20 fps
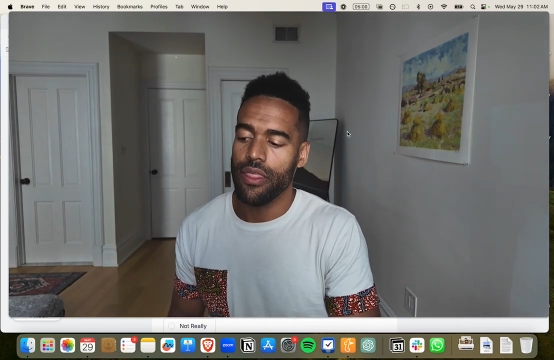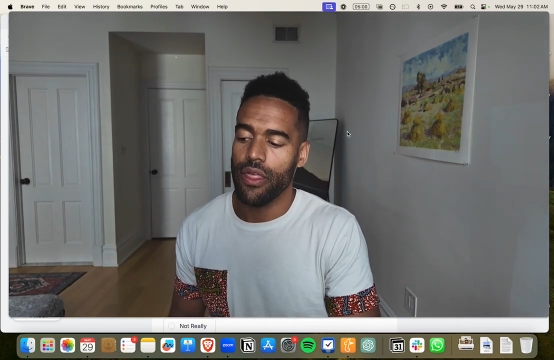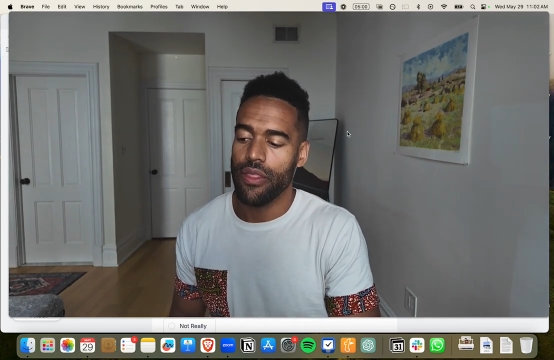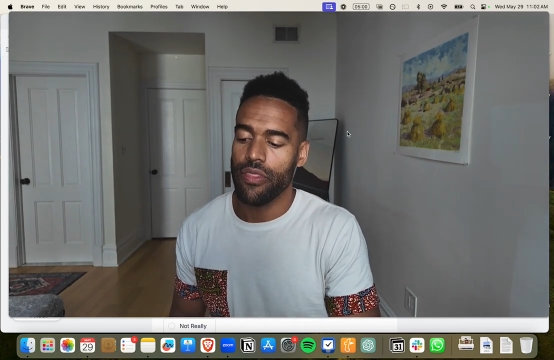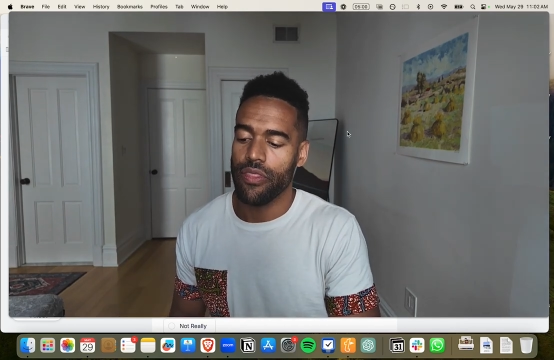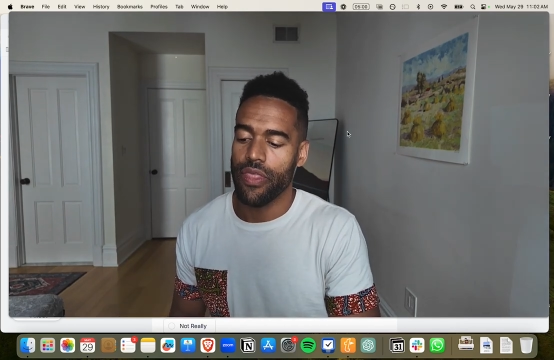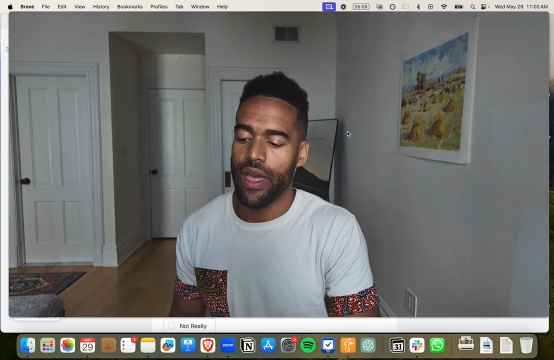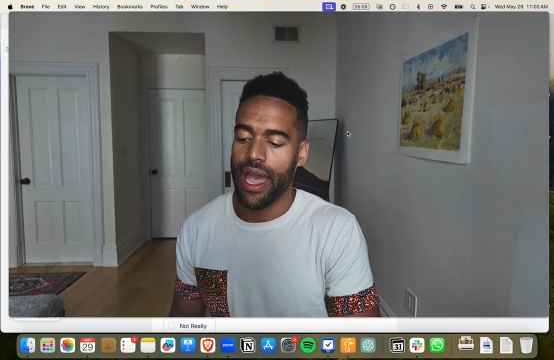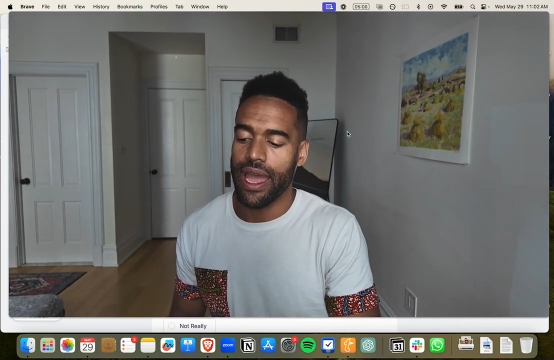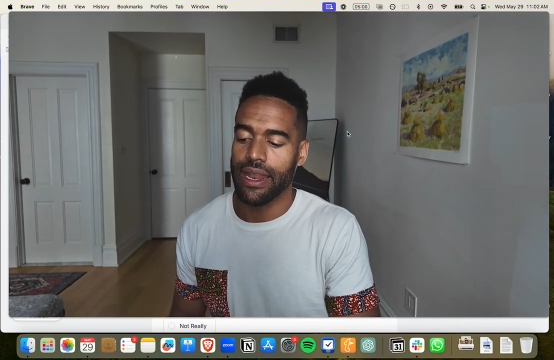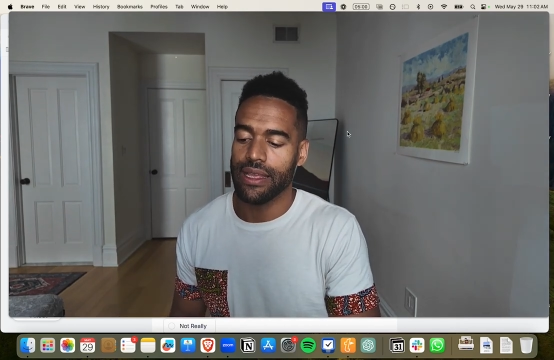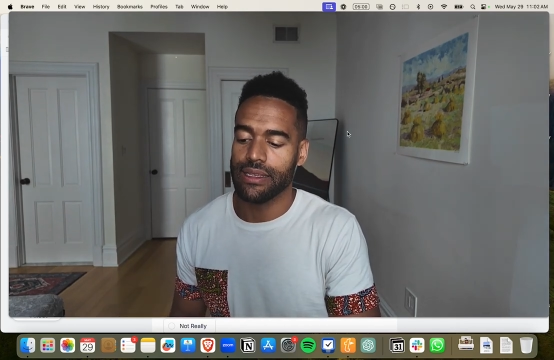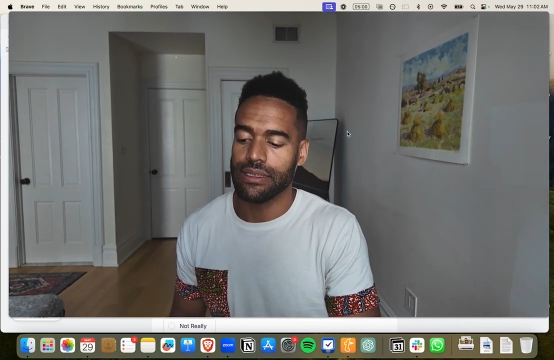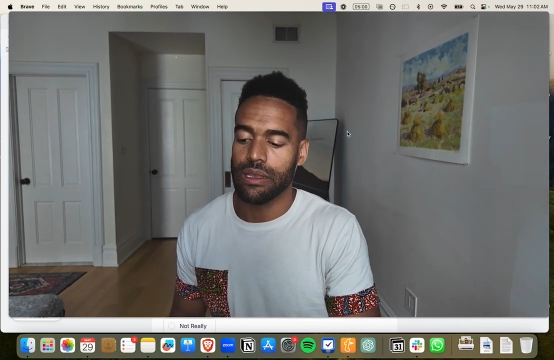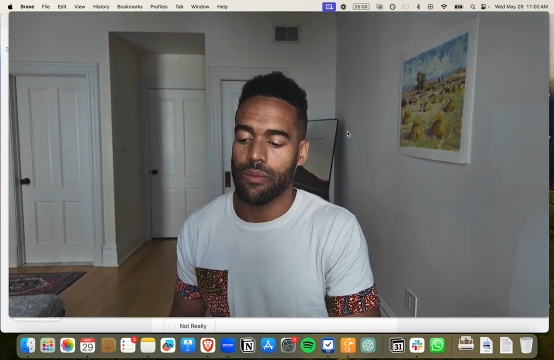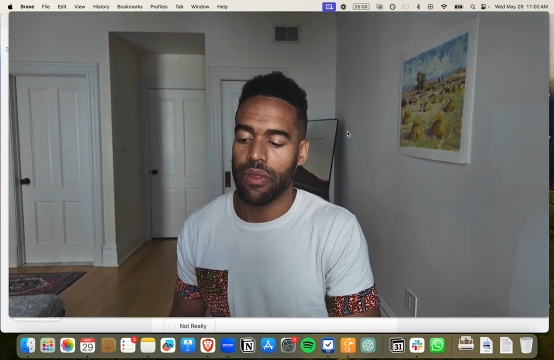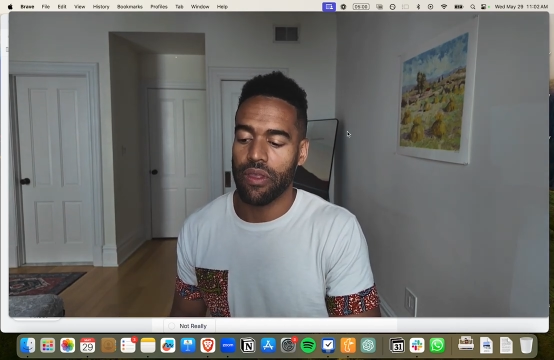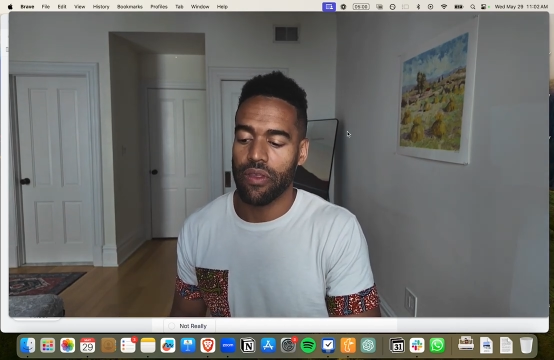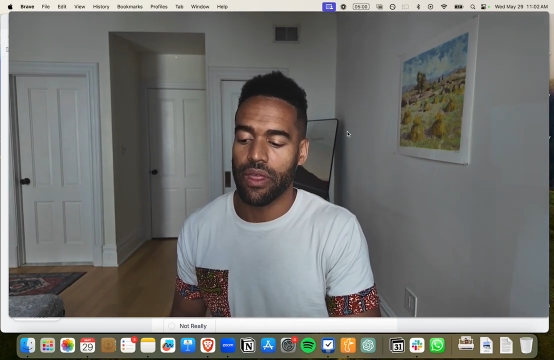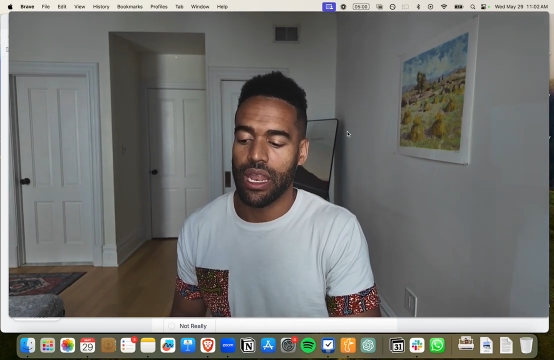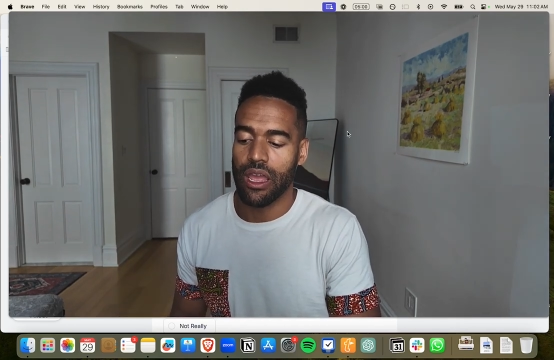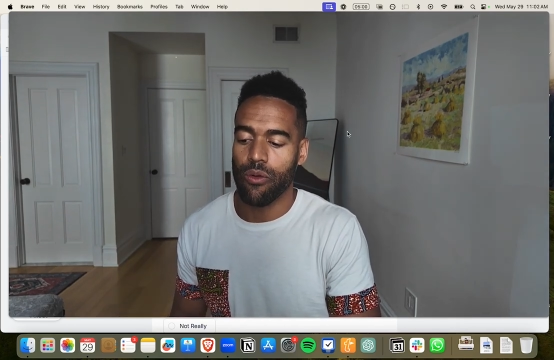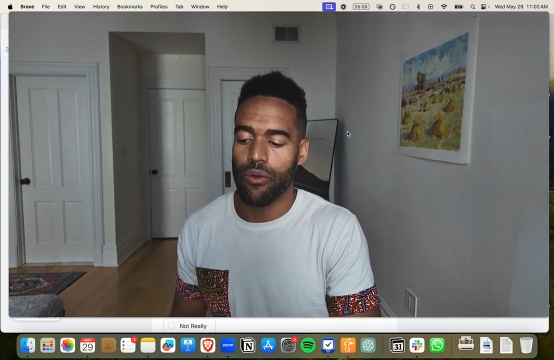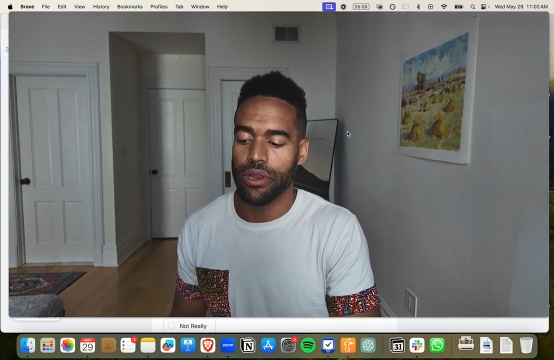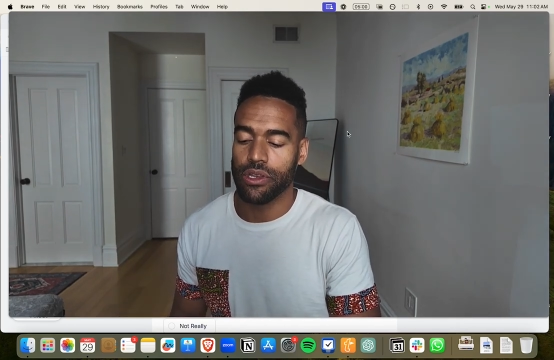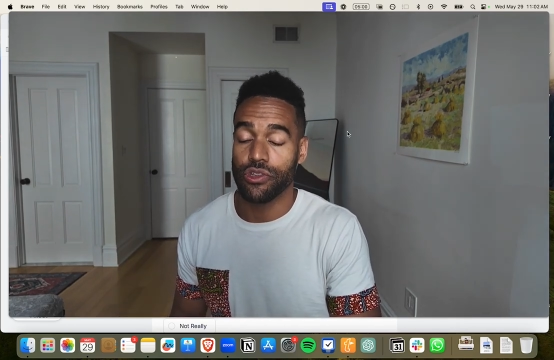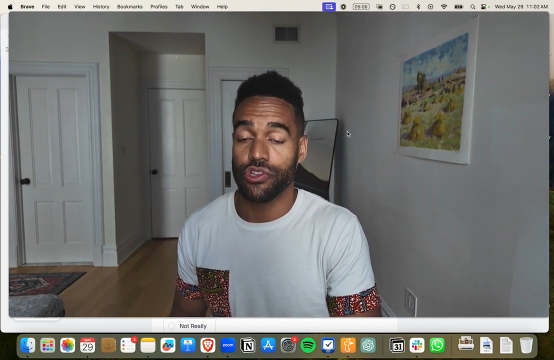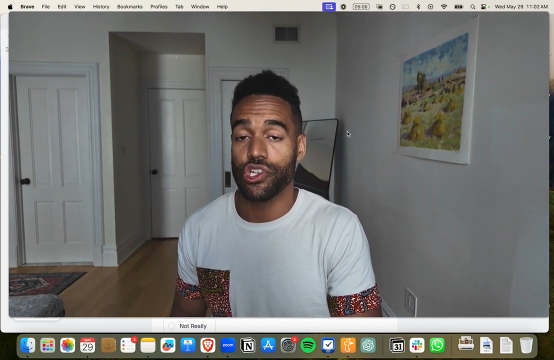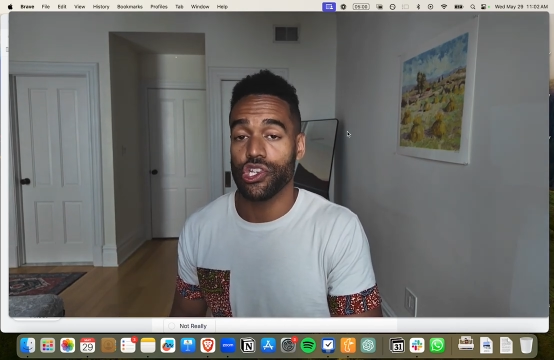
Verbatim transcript: that is something that I want to